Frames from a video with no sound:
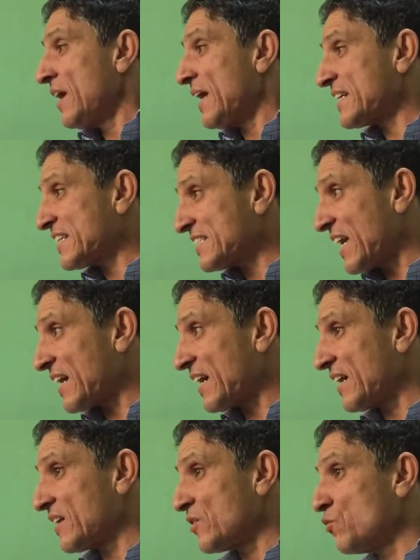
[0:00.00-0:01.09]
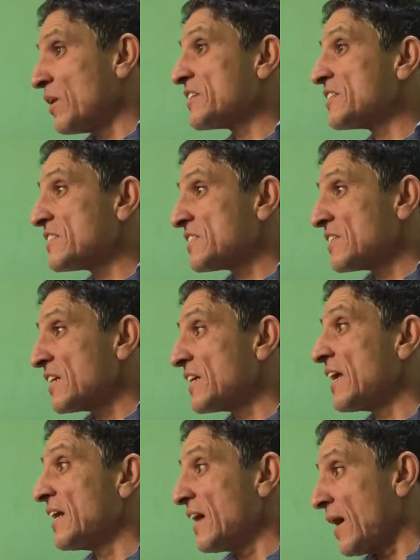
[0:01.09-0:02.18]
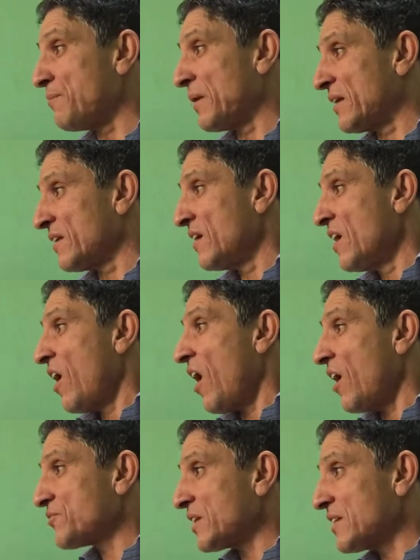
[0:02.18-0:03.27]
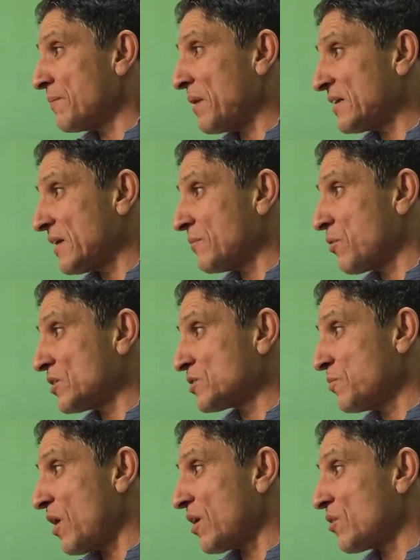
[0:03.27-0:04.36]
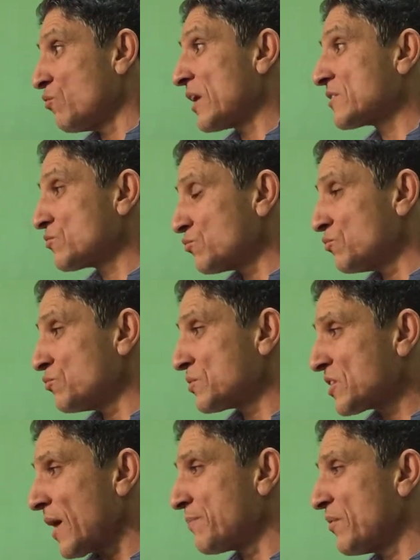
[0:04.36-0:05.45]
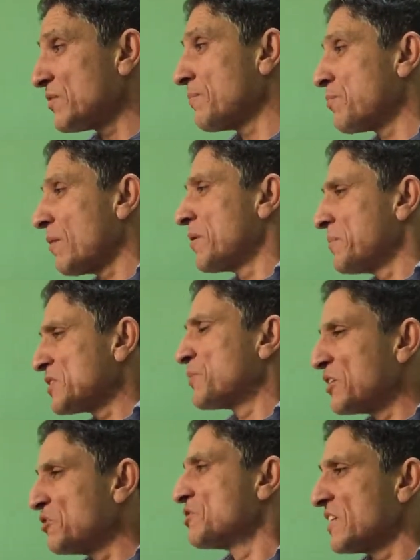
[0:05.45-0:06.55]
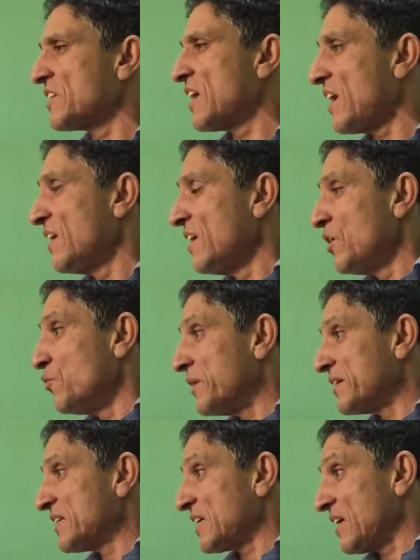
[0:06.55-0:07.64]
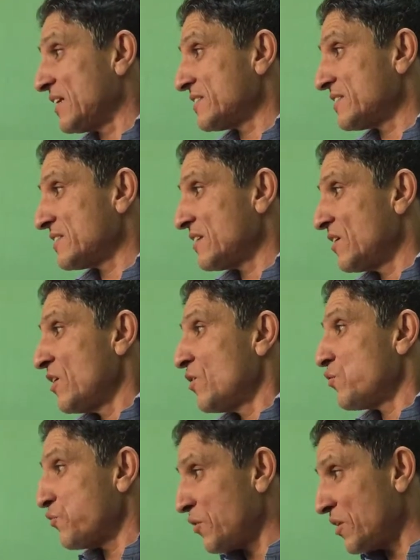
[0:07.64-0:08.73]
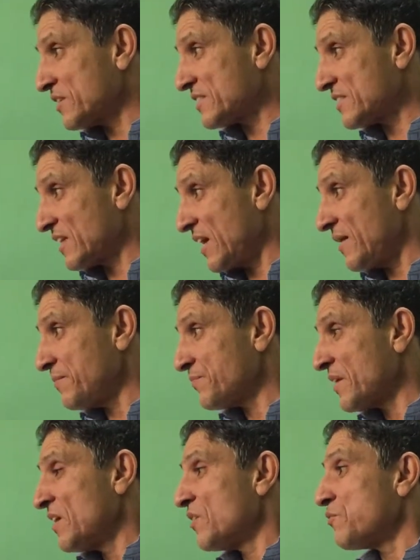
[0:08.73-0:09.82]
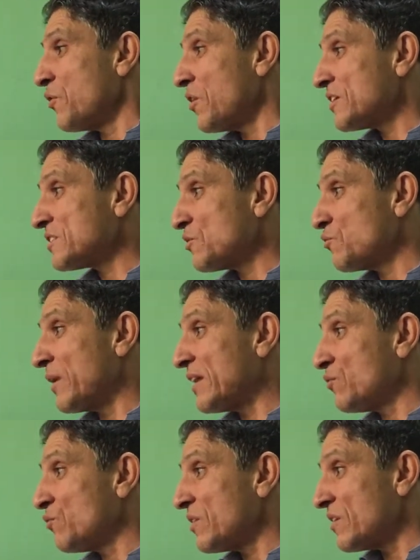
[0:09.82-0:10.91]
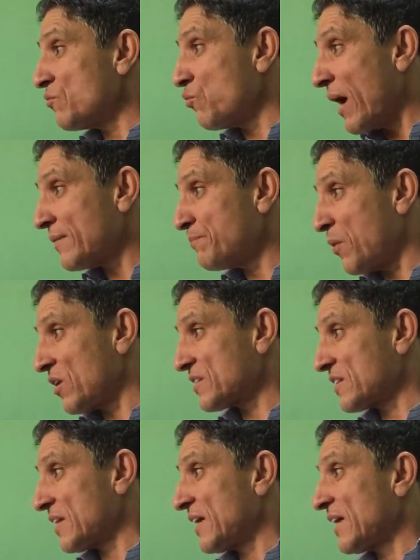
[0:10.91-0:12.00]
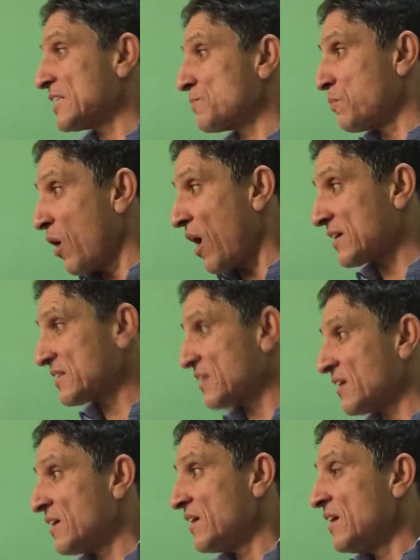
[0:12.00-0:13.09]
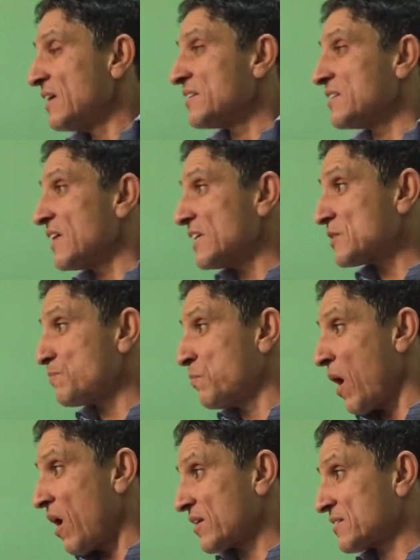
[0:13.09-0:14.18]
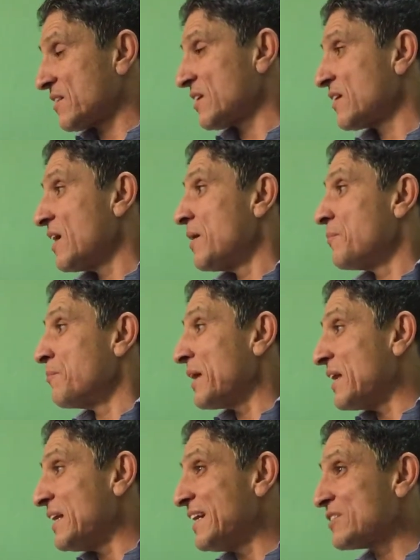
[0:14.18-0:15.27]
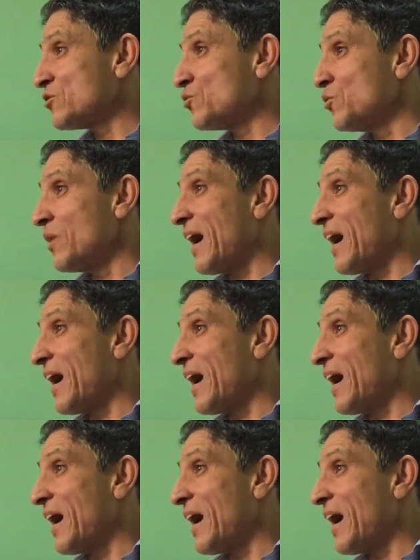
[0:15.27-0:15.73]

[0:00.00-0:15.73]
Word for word: it is occurring. What is really happen after the bundle branch block? What type of the problem is produced in the ventricles? First, huh, First, when one part is blocked, this block may lead to